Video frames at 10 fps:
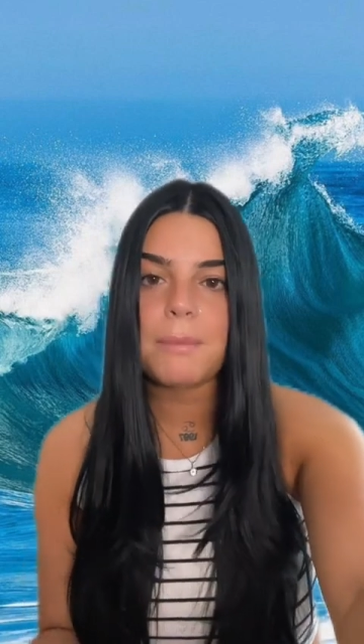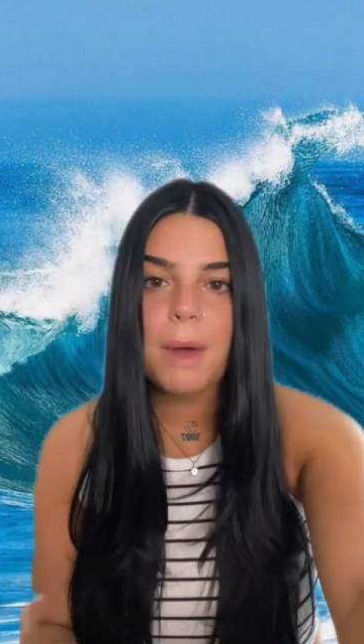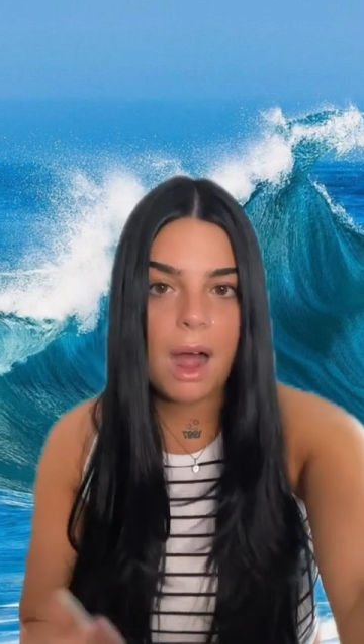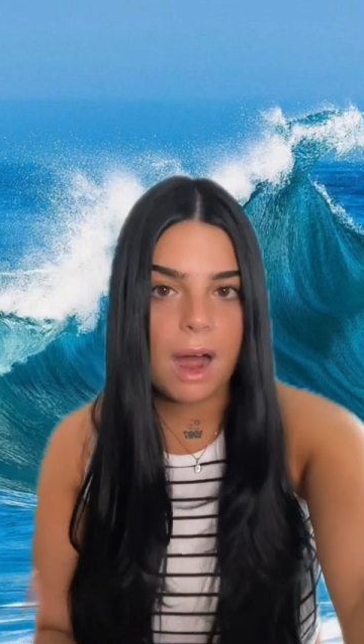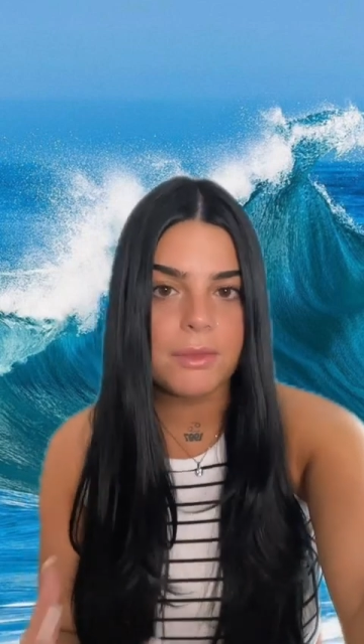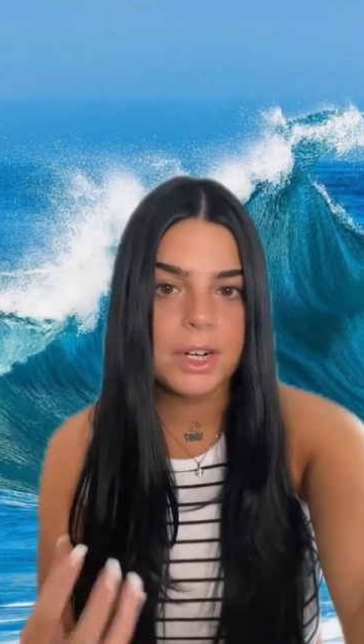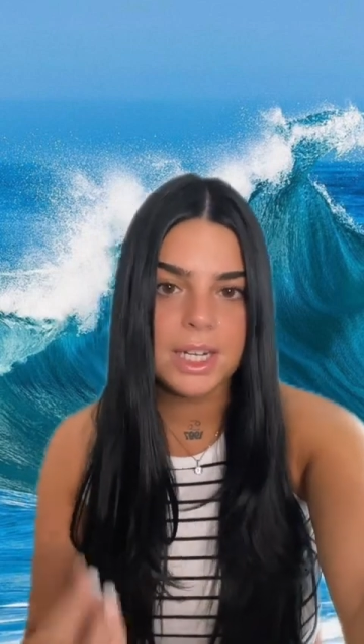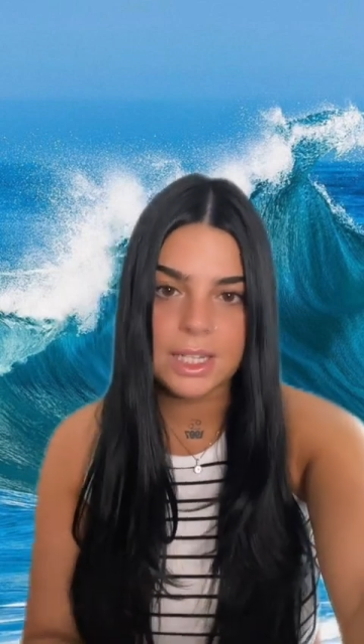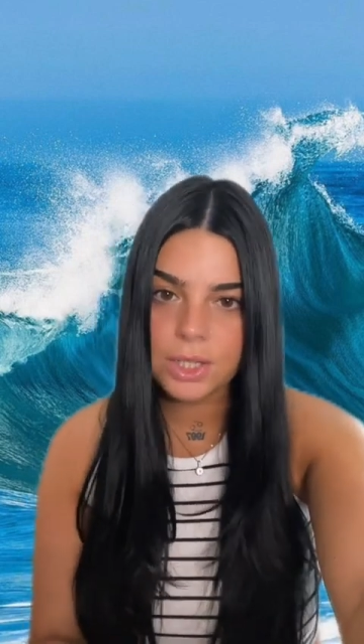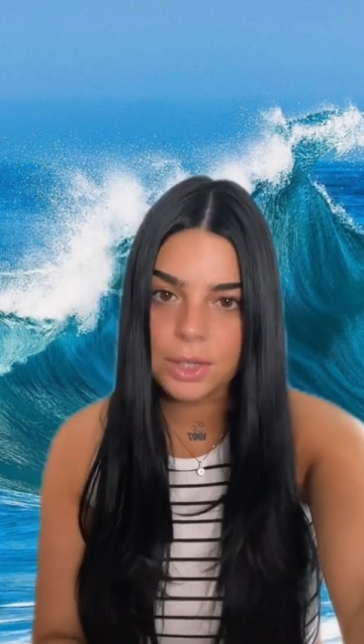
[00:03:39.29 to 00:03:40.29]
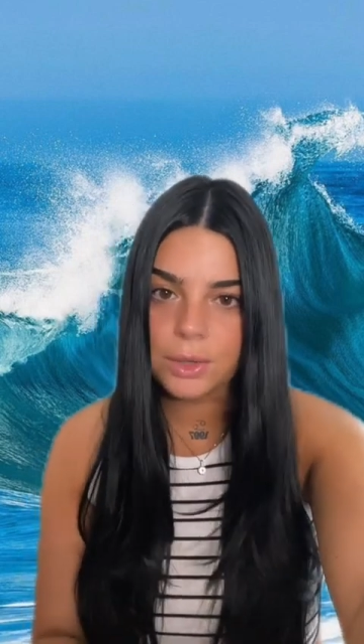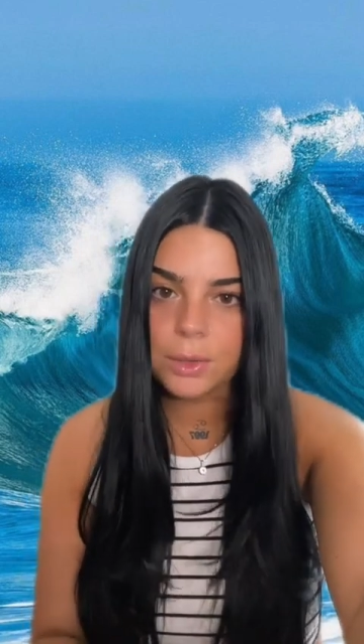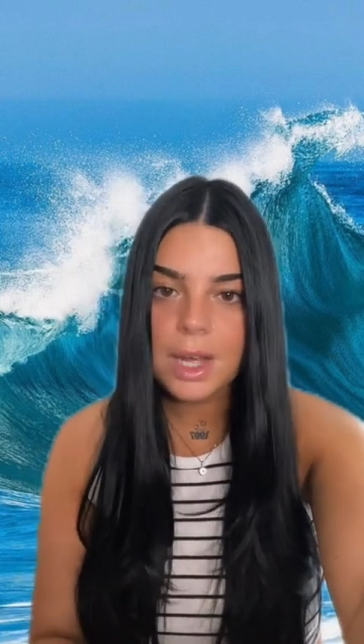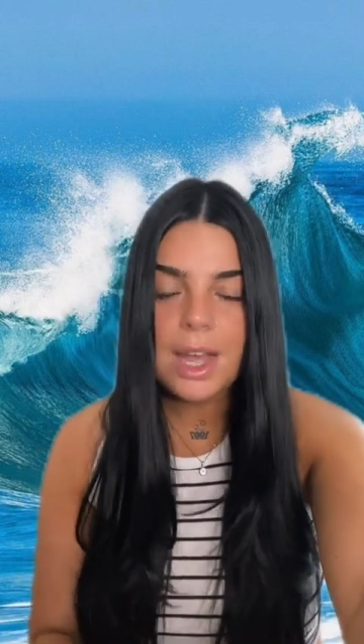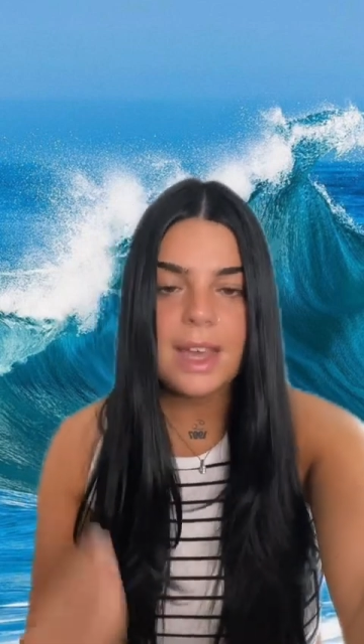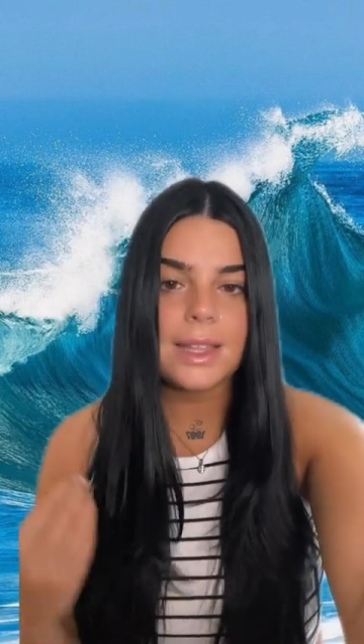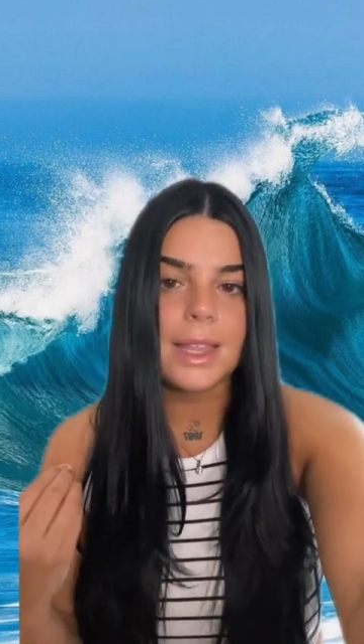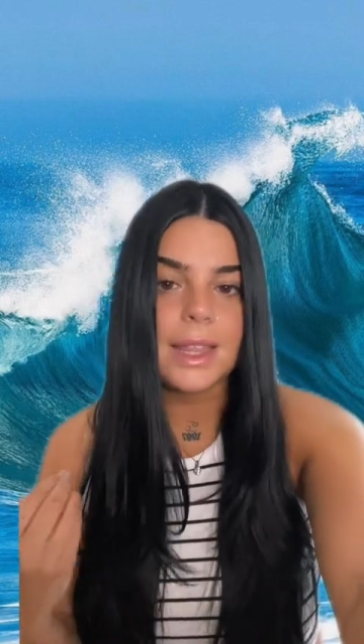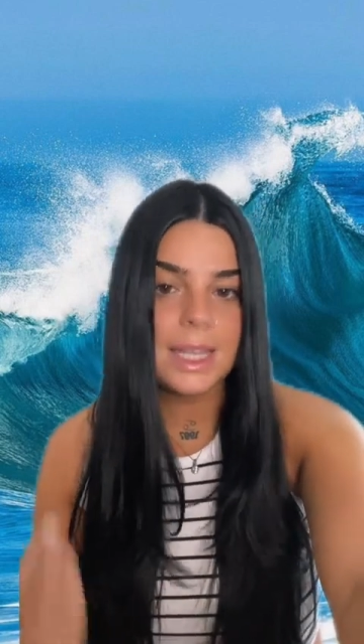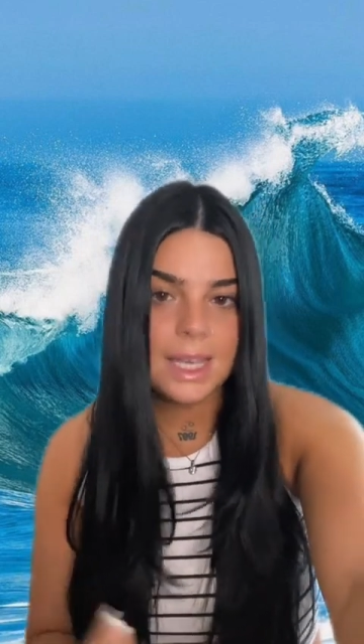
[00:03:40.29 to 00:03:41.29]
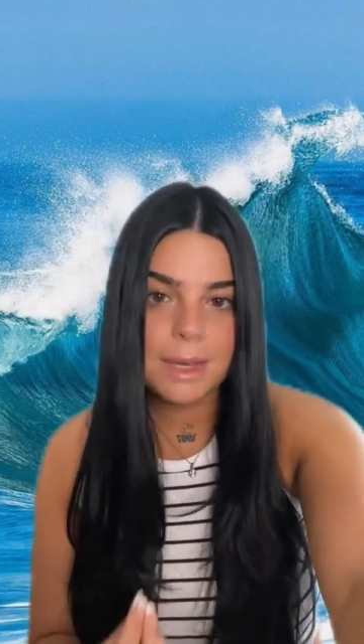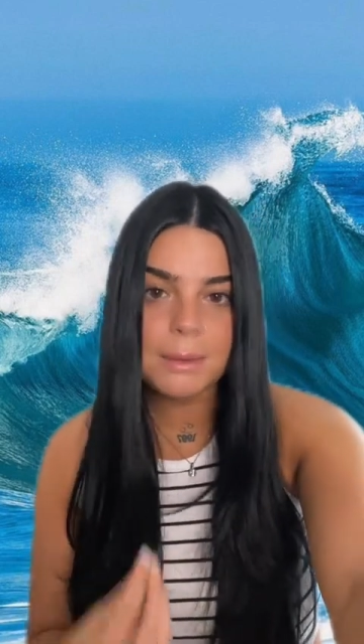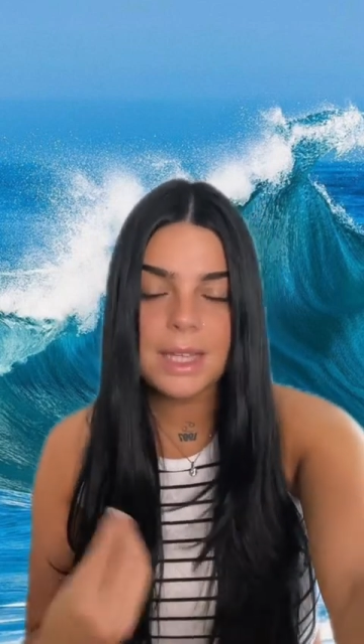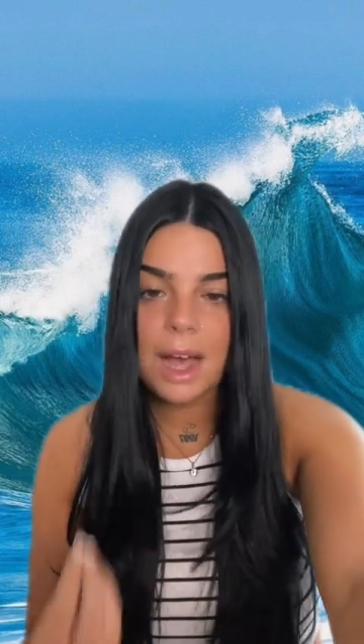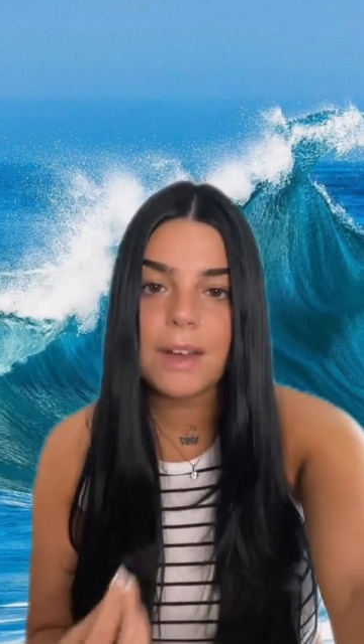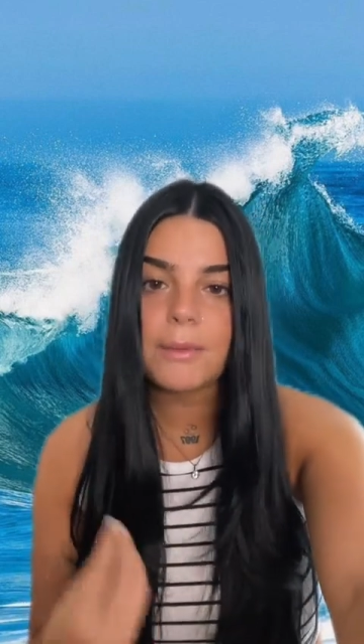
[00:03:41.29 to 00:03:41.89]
poverty to the themes of